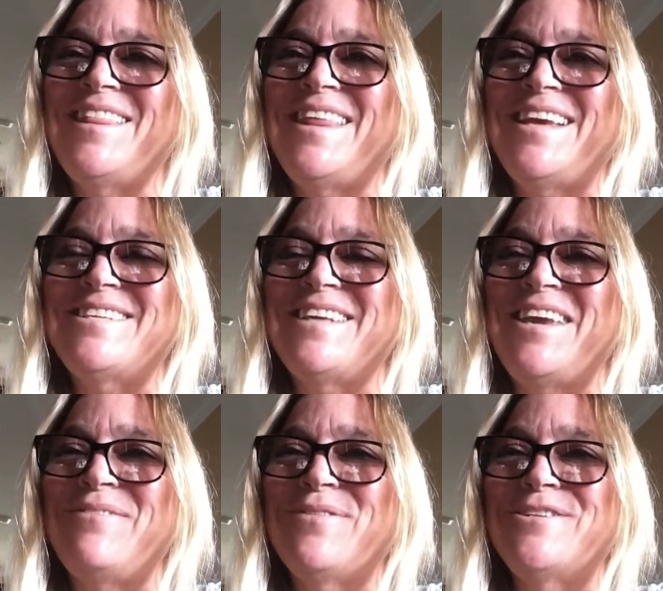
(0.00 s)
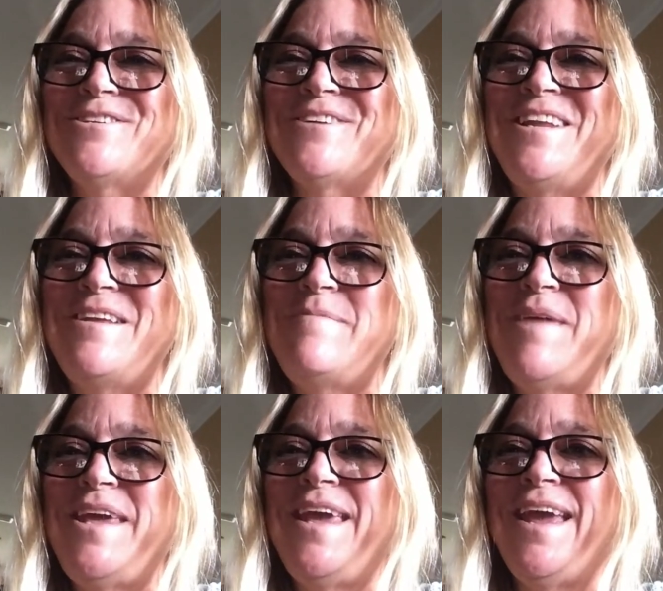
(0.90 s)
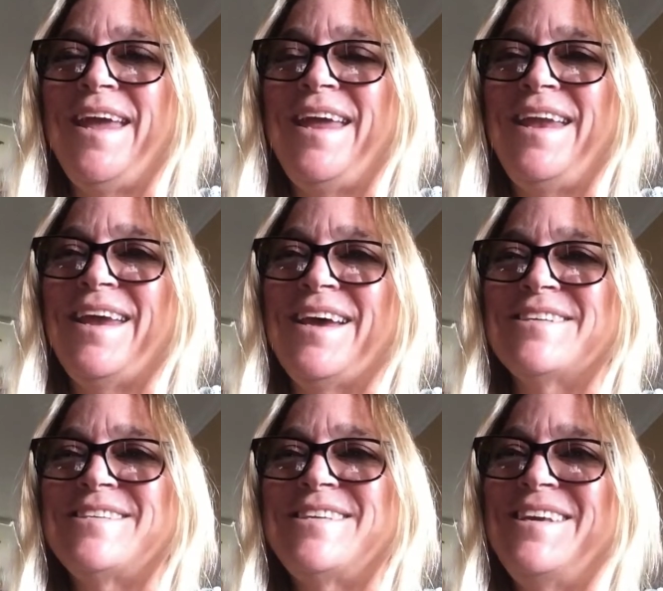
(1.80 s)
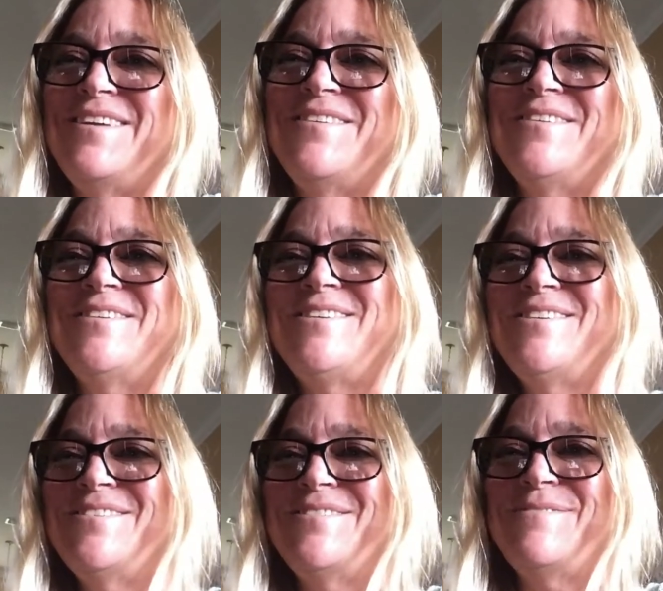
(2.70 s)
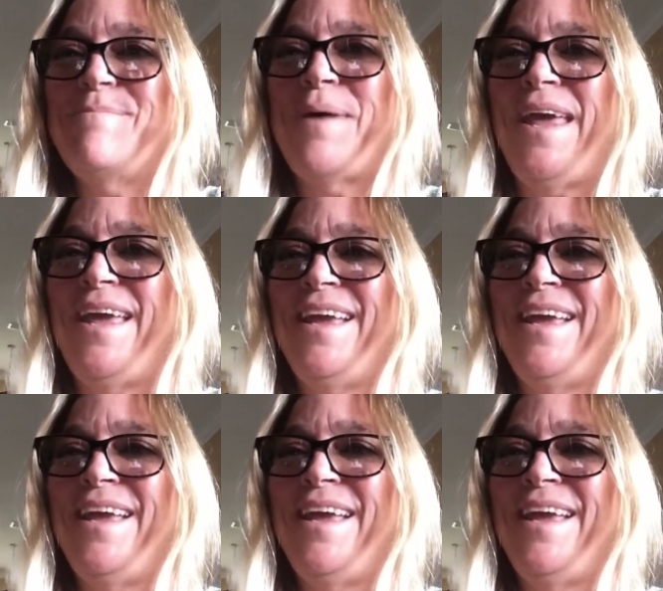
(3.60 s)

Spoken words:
Thanks again for joining me, and I'll see you soon. Bye.